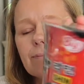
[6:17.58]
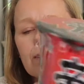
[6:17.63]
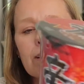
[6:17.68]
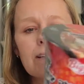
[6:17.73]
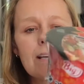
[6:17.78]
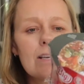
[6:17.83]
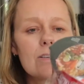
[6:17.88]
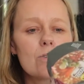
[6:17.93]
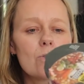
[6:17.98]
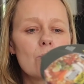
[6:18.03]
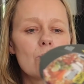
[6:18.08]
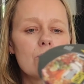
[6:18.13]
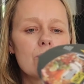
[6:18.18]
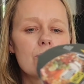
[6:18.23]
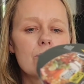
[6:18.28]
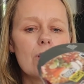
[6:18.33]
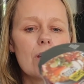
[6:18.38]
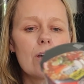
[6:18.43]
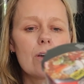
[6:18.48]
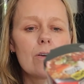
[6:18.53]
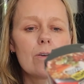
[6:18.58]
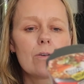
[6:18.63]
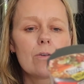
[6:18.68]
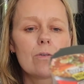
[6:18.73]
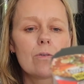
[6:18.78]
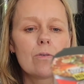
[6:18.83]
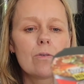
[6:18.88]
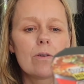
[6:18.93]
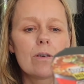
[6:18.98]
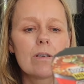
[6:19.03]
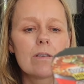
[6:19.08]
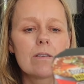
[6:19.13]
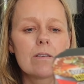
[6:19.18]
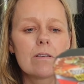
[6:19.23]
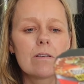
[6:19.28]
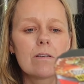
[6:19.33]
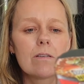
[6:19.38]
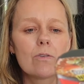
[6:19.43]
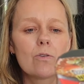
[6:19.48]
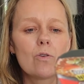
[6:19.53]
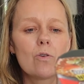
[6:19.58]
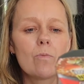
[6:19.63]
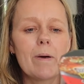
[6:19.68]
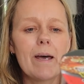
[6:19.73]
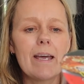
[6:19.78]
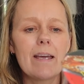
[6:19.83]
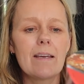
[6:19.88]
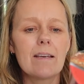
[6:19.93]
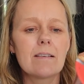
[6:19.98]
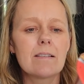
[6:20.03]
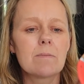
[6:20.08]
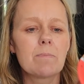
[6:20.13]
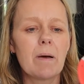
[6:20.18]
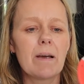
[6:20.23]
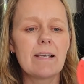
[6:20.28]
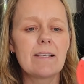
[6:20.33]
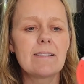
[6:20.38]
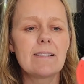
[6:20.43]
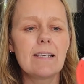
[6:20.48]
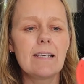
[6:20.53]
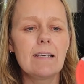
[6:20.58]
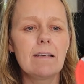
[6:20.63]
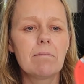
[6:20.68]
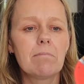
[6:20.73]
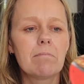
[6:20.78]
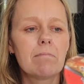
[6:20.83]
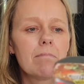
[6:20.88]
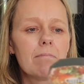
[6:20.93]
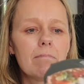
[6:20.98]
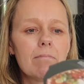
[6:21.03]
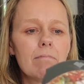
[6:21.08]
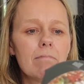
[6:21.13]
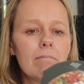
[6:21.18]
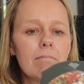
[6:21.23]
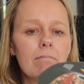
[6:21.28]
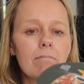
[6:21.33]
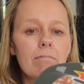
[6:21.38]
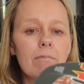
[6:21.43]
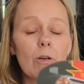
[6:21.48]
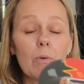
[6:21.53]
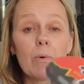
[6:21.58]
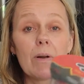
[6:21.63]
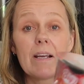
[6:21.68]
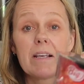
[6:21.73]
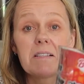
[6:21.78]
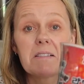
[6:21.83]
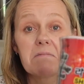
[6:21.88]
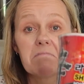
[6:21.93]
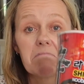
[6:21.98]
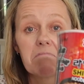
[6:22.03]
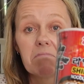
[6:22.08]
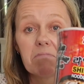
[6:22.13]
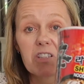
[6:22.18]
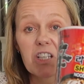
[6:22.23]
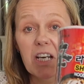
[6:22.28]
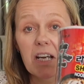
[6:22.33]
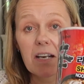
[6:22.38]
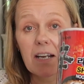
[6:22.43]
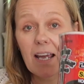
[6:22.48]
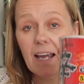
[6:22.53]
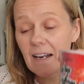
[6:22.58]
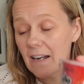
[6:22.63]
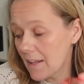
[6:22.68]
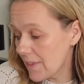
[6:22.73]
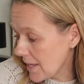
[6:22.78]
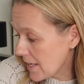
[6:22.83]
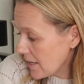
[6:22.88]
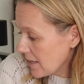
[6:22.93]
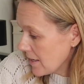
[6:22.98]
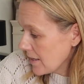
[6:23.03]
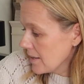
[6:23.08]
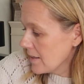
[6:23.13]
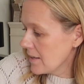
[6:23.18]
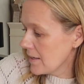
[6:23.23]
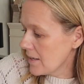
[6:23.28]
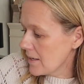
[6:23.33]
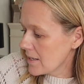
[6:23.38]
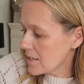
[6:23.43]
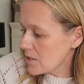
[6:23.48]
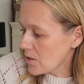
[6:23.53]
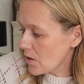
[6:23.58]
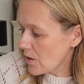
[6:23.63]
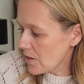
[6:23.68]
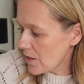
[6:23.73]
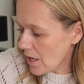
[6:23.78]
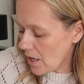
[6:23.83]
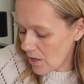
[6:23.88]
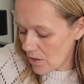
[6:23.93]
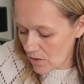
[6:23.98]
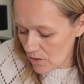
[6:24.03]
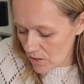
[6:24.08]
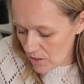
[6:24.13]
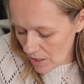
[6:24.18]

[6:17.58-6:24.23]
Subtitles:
And that's also gourmet spicy. Don't know what it is. Chicken again, I think. So I've got those.